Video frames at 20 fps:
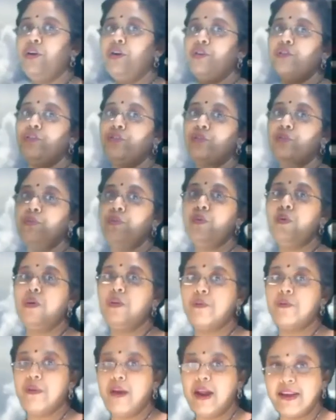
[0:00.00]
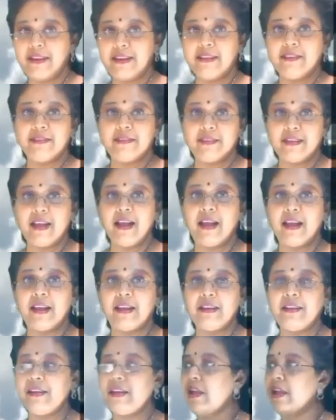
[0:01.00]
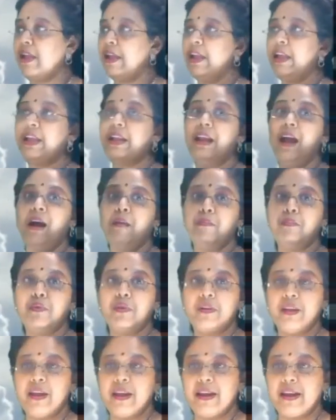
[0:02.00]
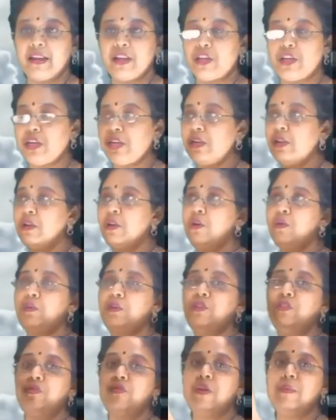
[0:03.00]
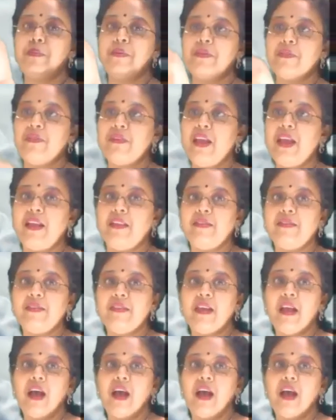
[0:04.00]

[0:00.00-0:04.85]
to right hand side in upward direction, which represents